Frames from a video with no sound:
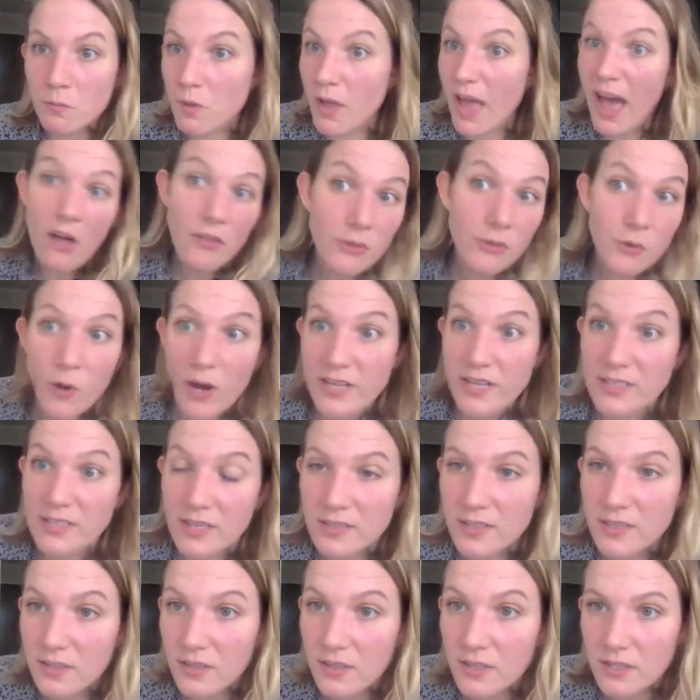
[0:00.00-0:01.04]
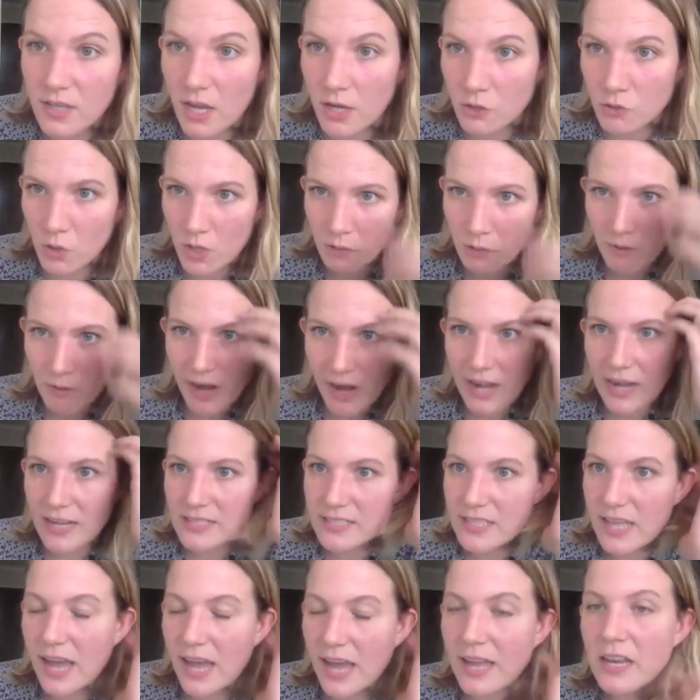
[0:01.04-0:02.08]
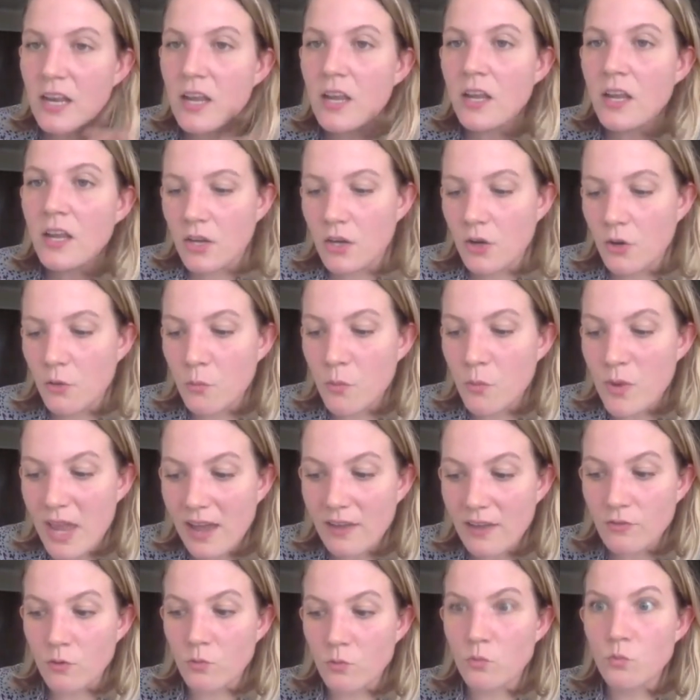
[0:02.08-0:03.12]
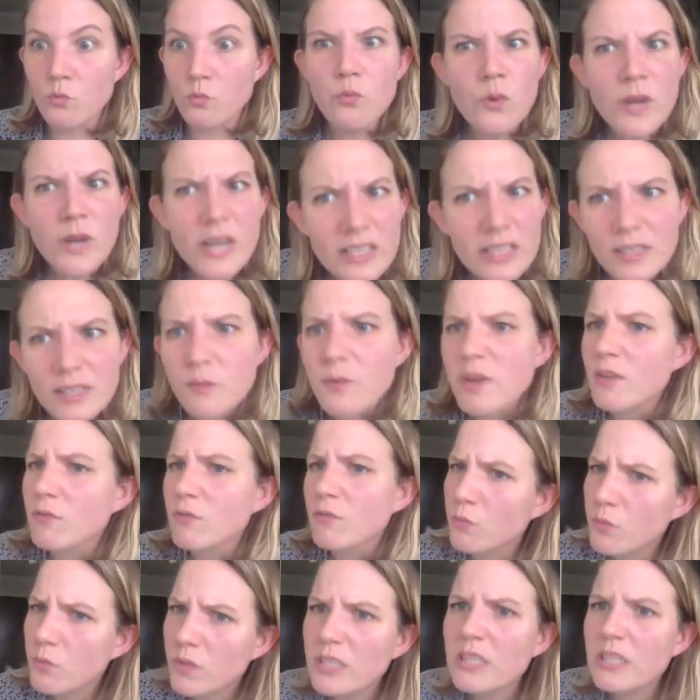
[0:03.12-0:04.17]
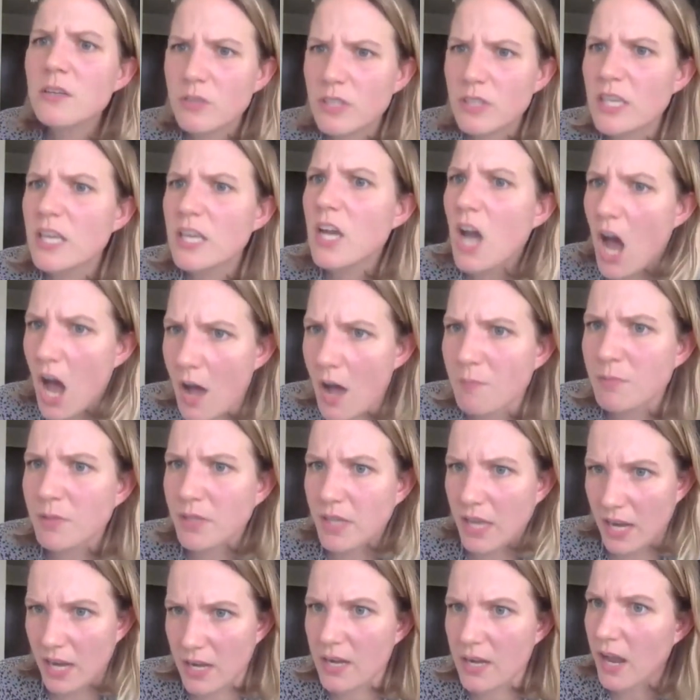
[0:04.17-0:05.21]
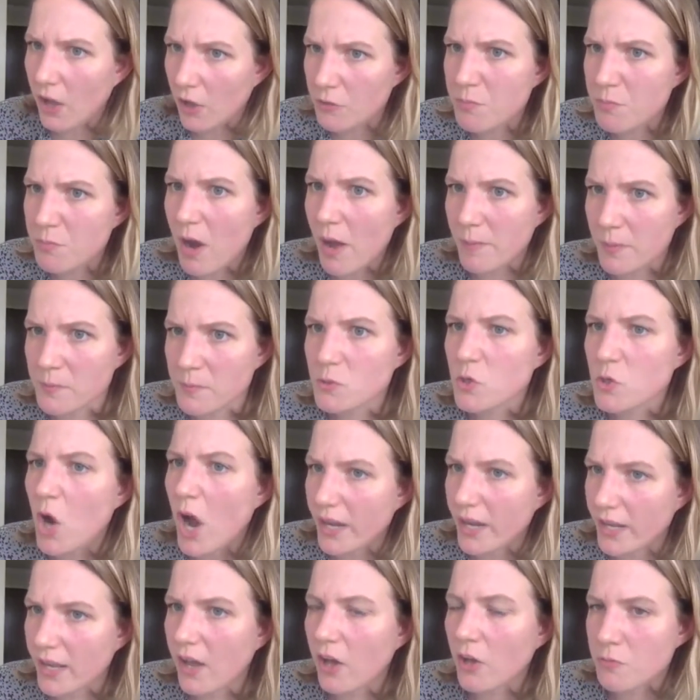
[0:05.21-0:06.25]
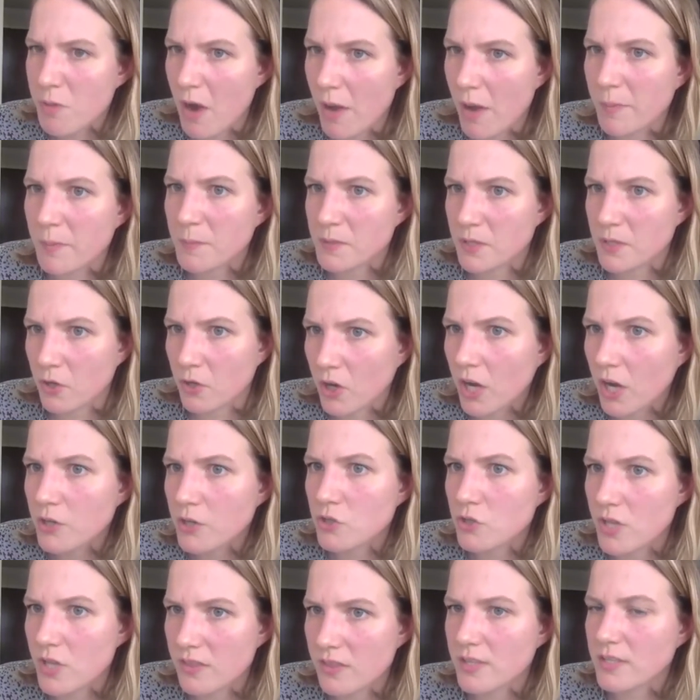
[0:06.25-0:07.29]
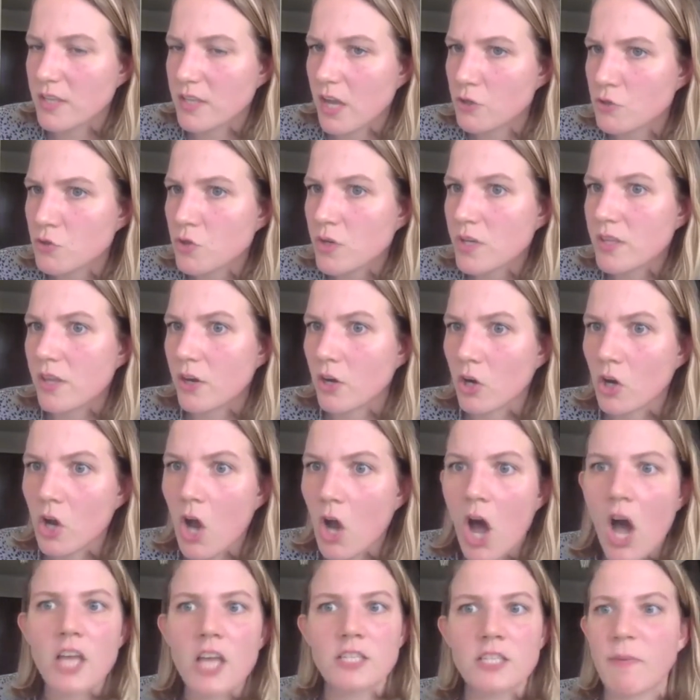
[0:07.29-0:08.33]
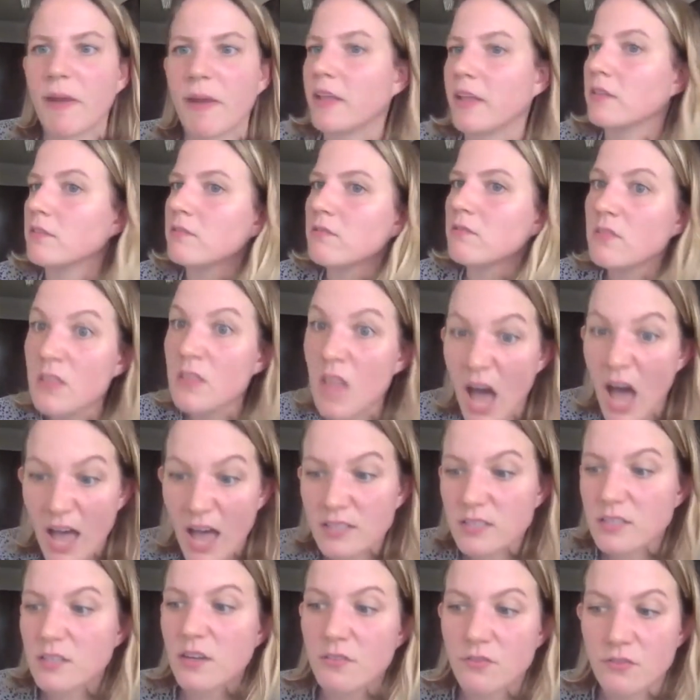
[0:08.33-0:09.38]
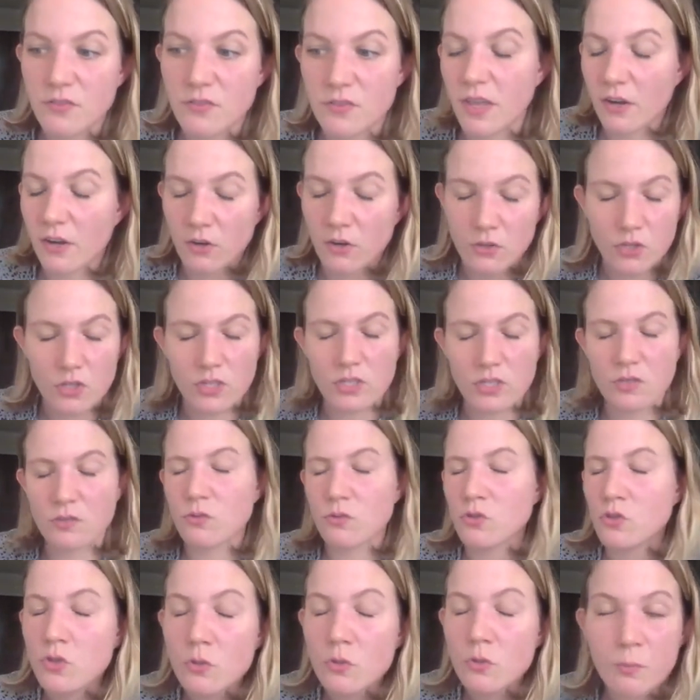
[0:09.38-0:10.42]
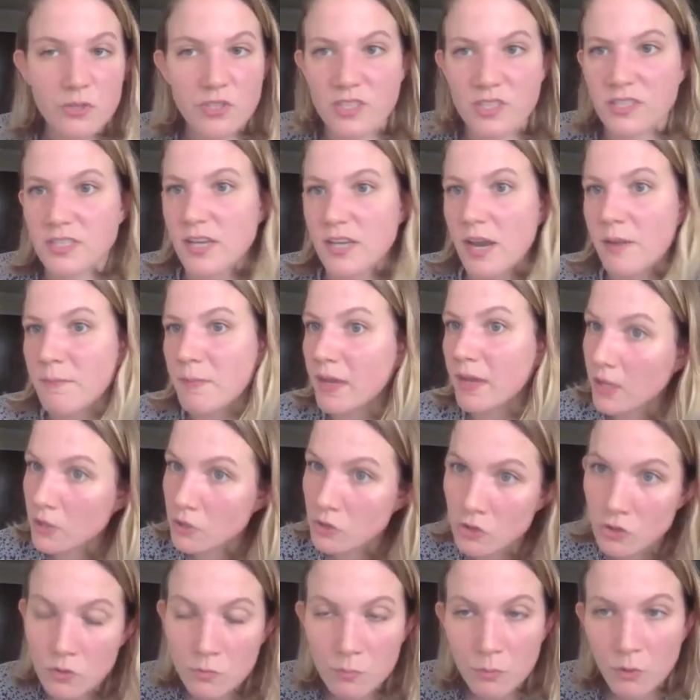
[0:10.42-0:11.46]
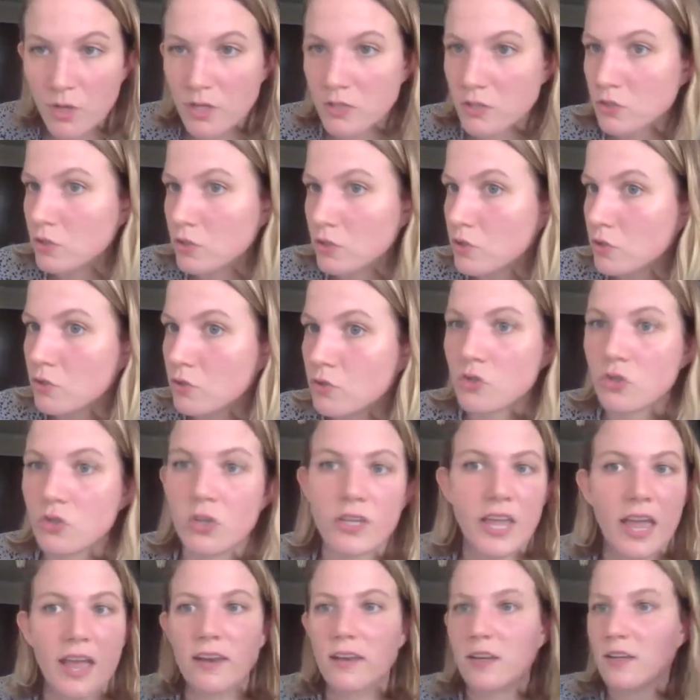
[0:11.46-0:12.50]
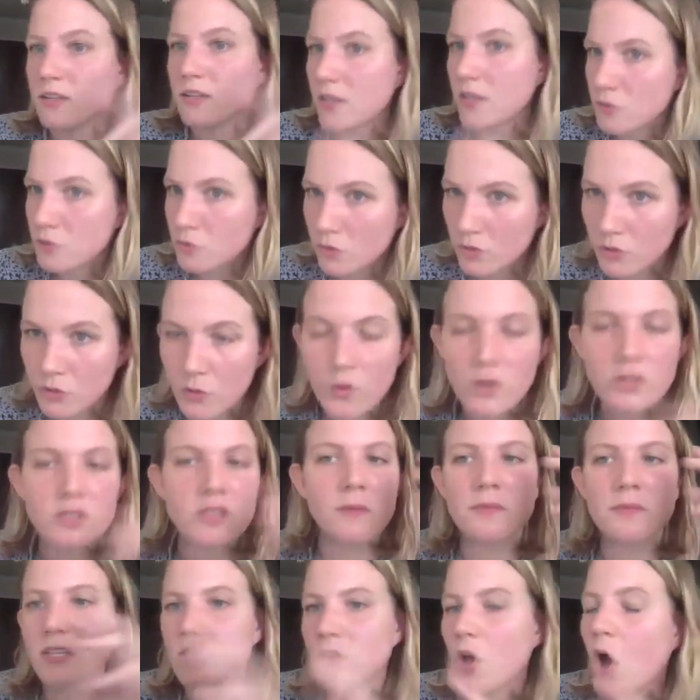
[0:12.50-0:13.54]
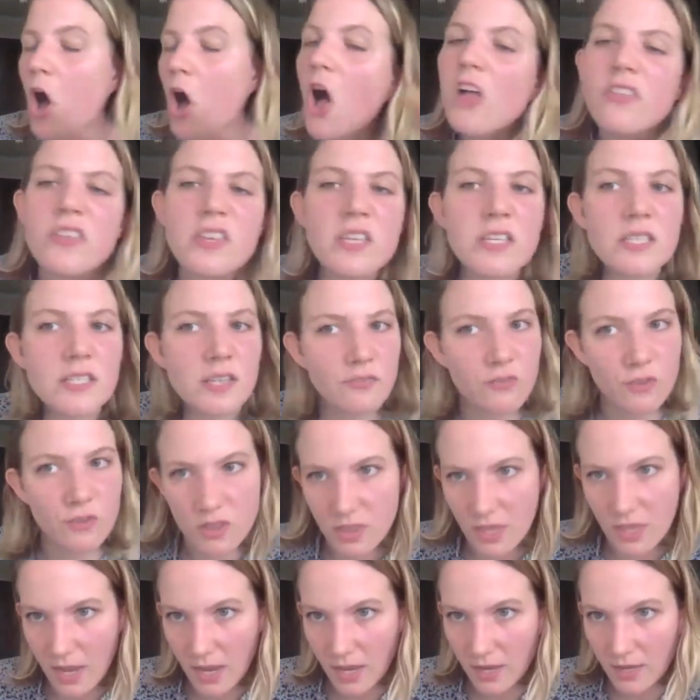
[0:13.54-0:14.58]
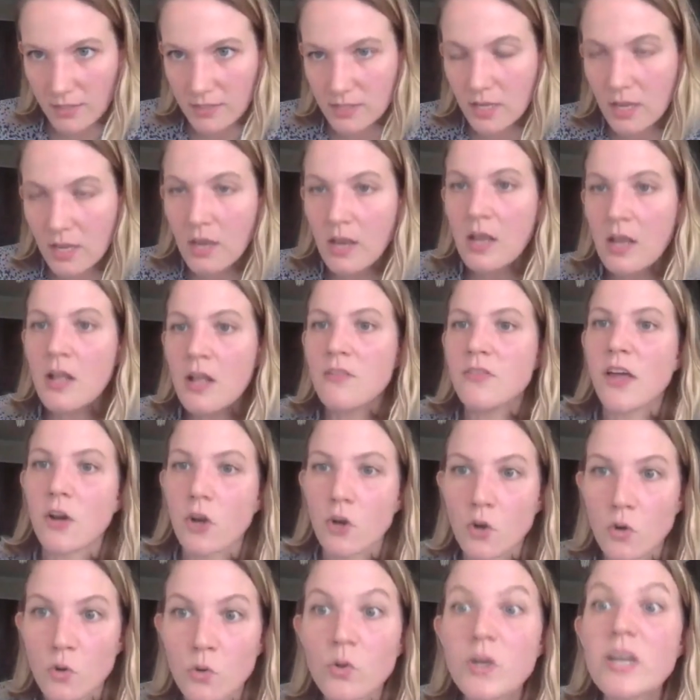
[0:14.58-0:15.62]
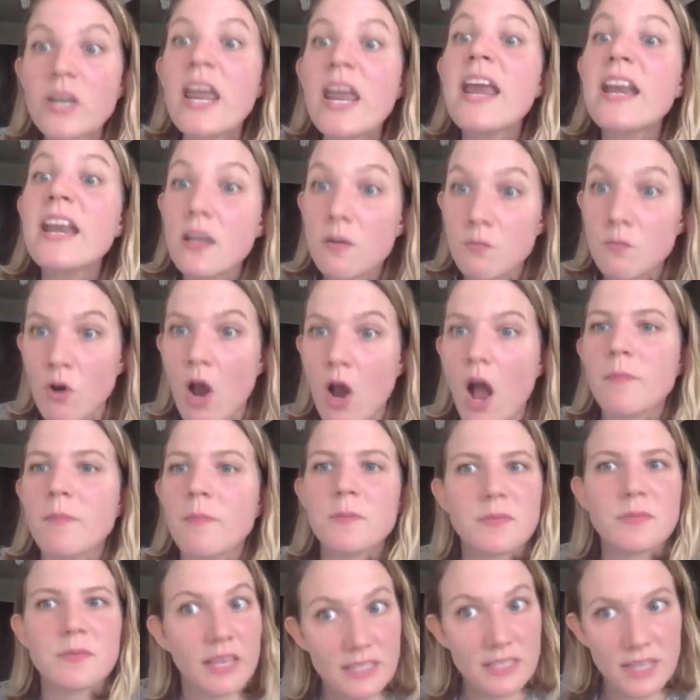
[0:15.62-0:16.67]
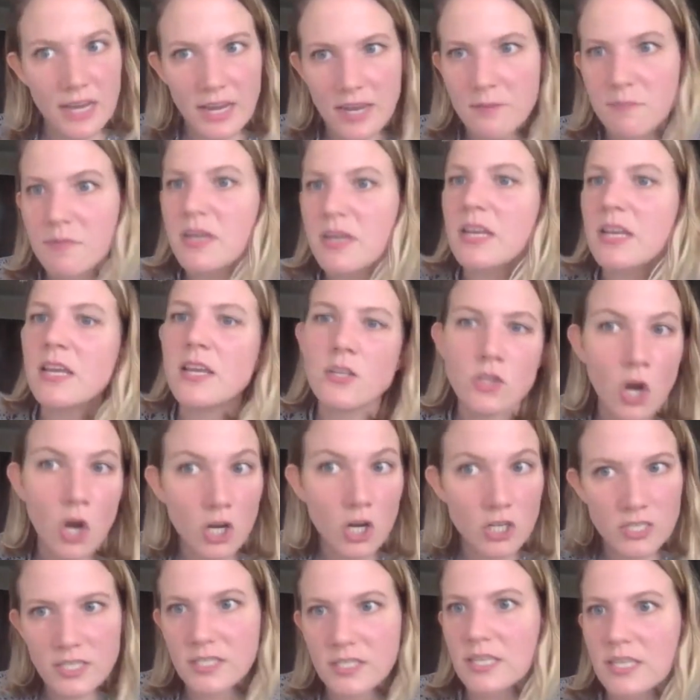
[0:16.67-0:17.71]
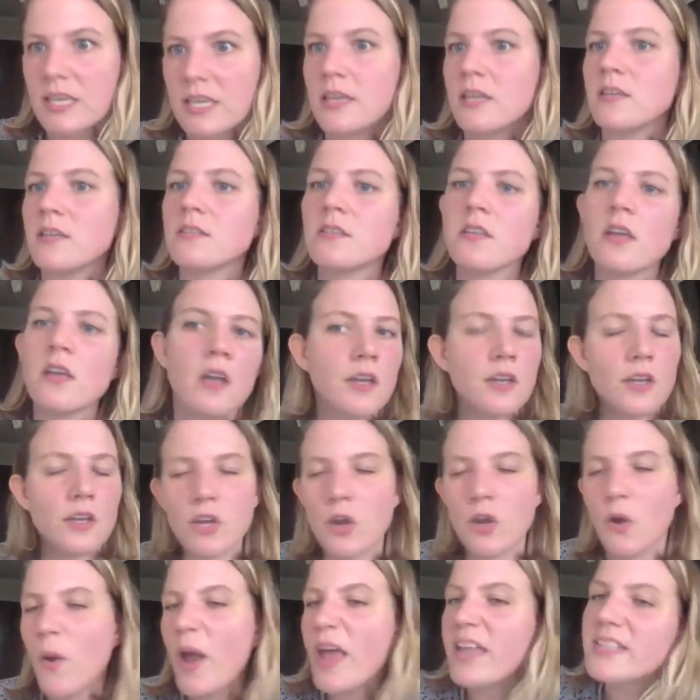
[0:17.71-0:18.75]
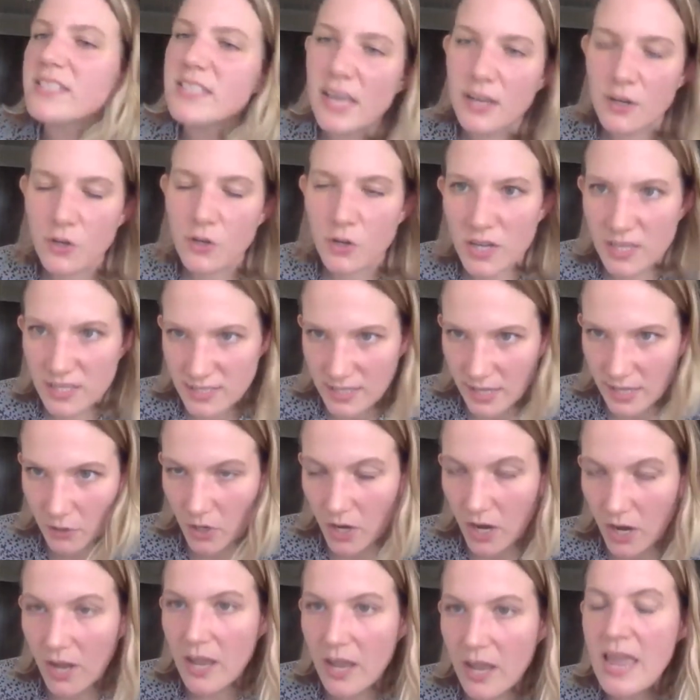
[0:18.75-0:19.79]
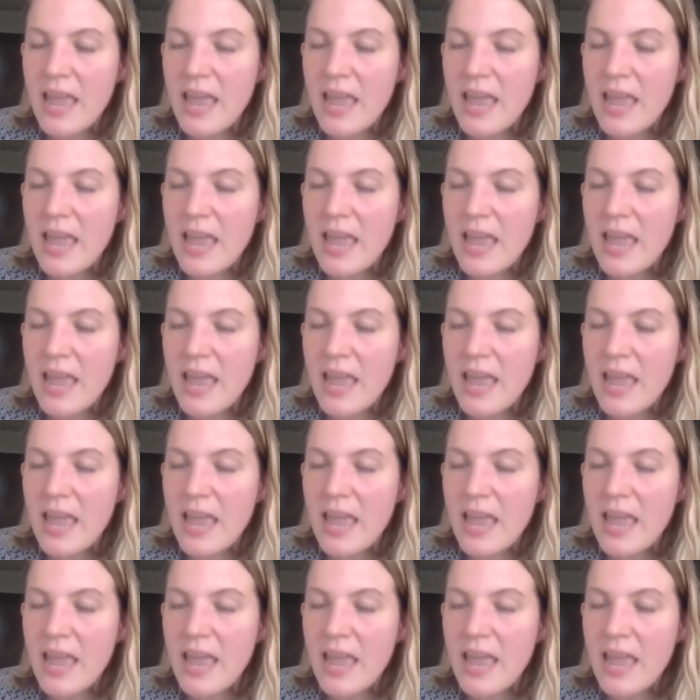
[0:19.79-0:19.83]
health crisis in this country right is that you know we have a really we have really really complicated health problems chronic health problems in our country in this country that are caused by lots of that are just super systemic and super institutional again industrial corn subsidies all these different things that are creating problems like diabetes heart disease you know et cetera et cetera